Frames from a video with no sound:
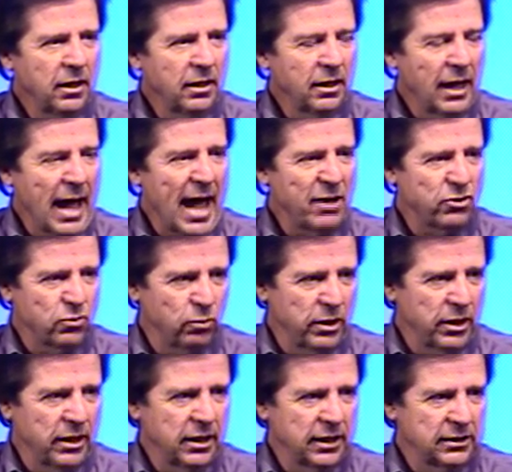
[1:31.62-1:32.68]
last
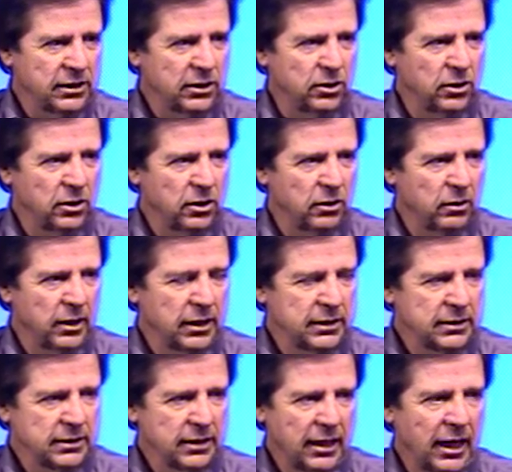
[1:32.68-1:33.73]
week, I said, you know, uh,
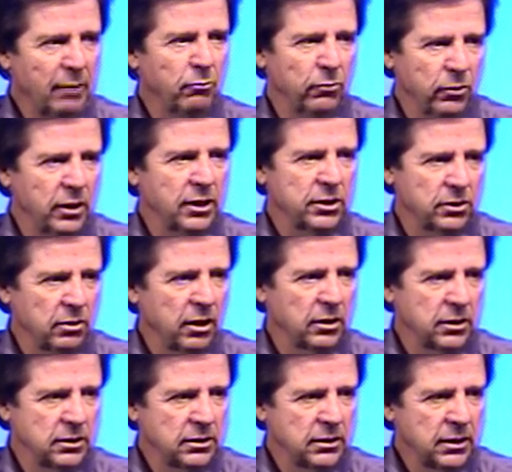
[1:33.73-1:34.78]
I'm really struggling.